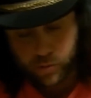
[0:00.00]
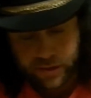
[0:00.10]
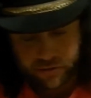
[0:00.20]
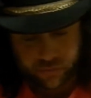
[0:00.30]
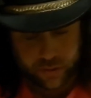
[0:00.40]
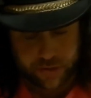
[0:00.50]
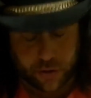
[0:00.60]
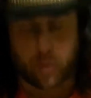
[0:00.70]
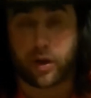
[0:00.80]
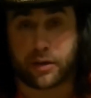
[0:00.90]
is, what I
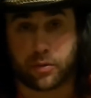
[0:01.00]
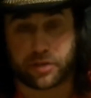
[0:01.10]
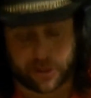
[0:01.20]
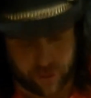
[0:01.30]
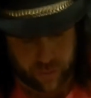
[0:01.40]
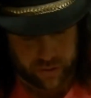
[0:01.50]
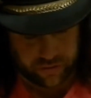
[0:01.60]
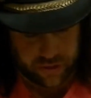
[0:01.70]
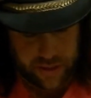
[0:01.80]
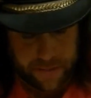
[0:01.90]
don't like what they do is,
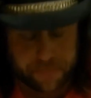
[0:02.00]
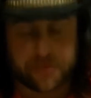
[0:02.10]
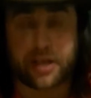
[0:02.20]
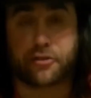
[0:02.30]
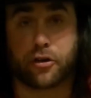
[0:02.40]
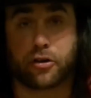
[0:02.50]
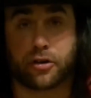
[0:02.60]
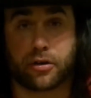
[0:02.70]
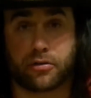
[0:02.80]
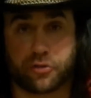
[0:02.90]
they
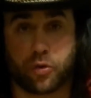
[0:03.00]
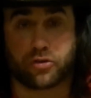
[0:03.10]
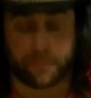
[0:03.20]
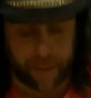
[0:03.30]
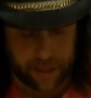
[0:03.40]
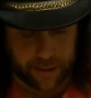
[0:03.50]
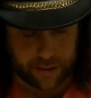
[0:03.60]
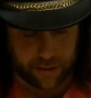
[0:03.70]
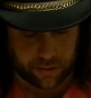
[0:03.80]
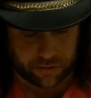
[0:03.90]
resort to
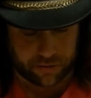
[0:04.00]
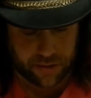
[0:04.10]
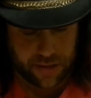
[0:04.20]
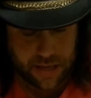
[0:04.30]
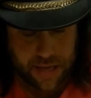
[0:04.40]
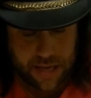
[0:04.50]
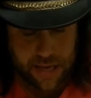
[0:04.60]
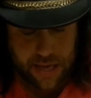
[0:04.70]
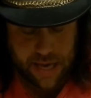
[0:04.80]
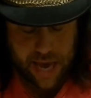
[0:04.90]
painkillers.
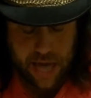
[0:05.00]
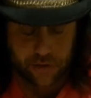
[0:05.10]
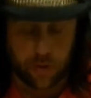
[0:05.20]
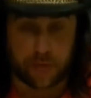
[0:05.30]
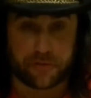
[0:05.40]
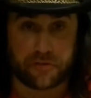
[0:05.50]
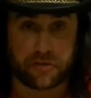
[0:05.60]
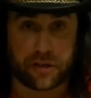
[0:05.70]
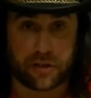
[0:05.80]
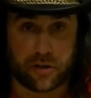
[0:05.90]
And you often
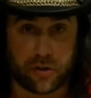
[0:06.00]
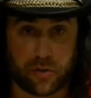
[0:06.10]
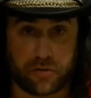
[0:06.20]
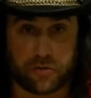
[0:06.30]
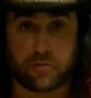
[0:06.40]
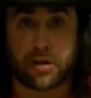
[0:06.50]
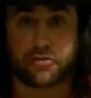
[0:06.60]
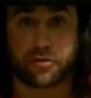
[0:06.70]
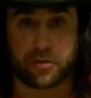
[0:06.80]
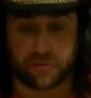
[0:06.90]
see in the news
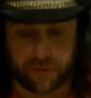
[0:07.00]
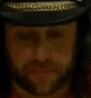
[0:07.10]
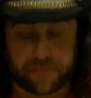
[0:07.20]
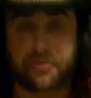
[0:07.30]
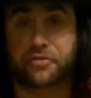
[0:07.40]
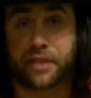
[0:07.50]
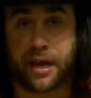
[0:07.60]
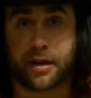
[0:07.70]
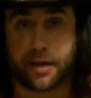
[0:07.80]
wrestlers dead